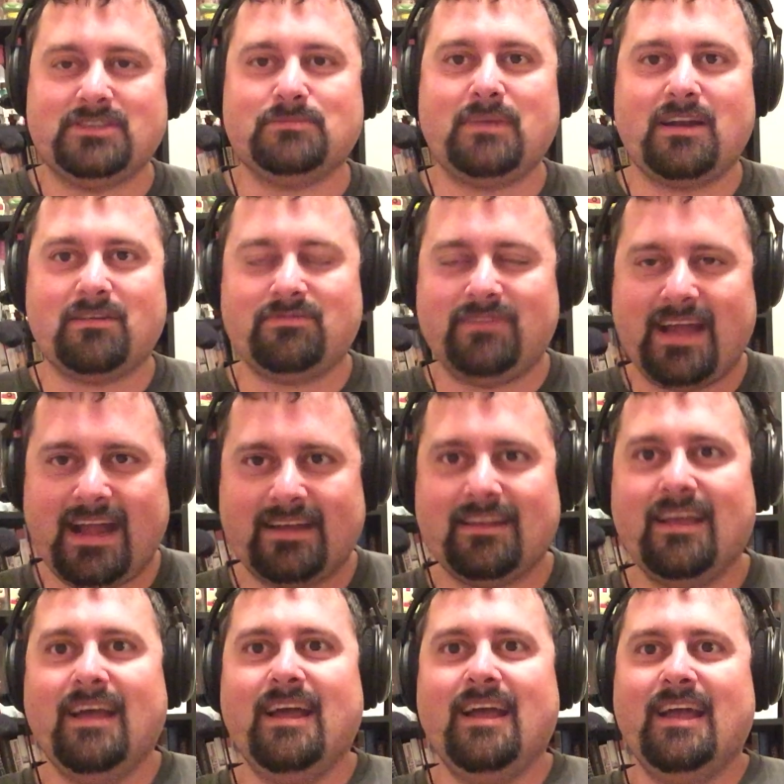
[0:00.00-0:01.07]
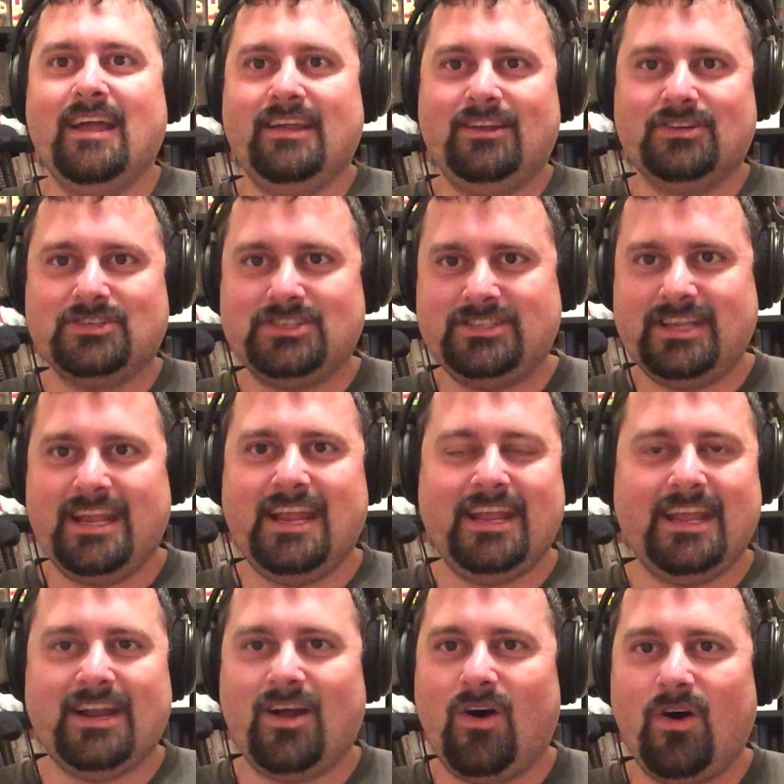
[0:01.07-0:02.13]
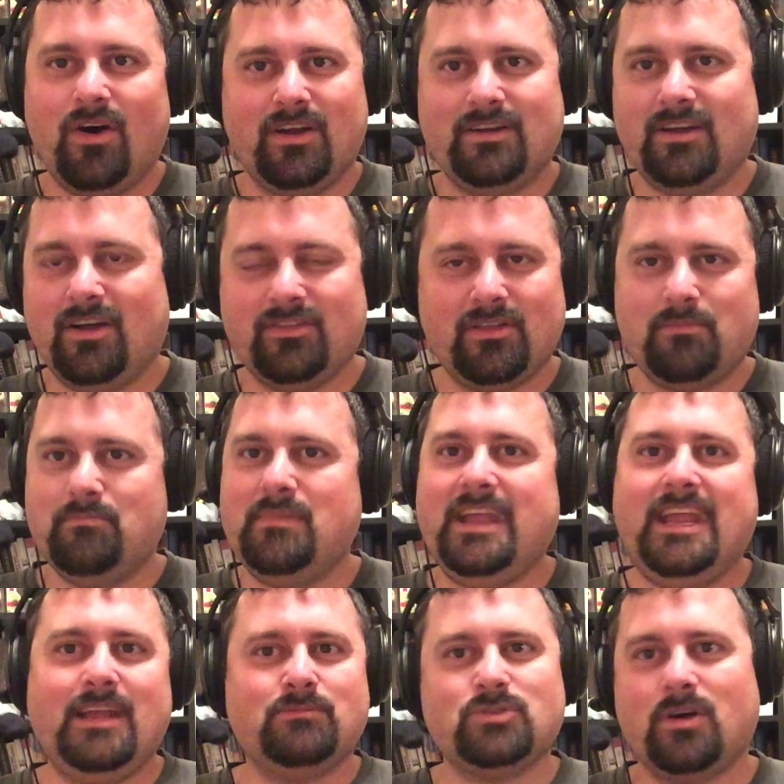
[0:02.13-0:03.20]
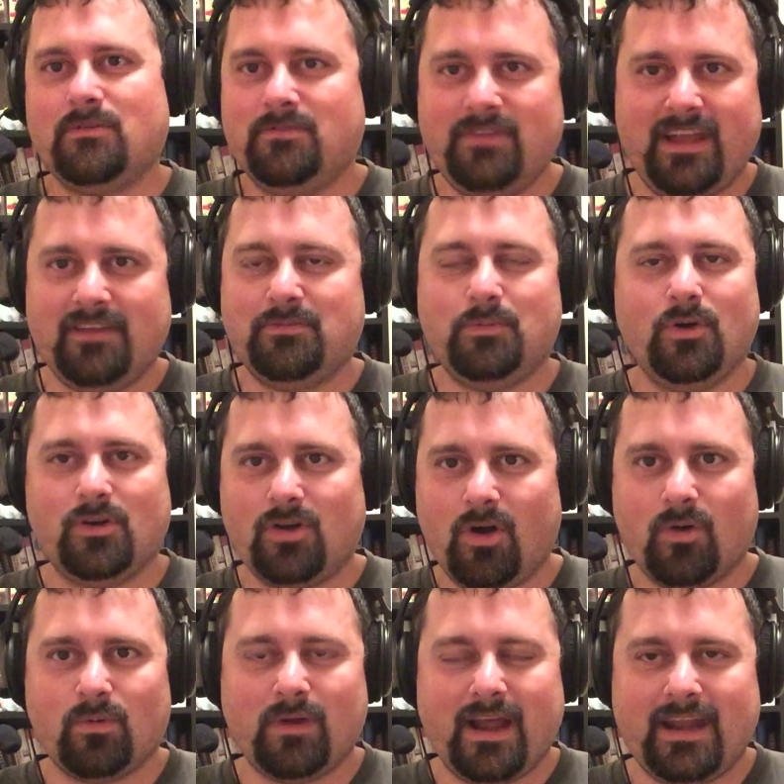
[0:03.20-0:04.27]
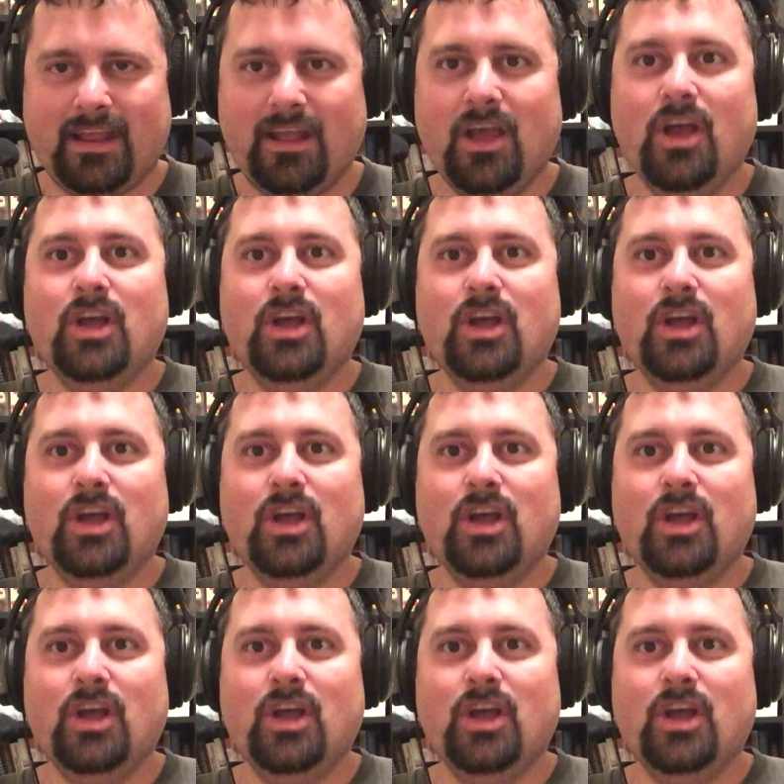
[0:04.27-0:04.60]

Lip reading: As a matter of fact, you're seeing it on the memes on Facebook already.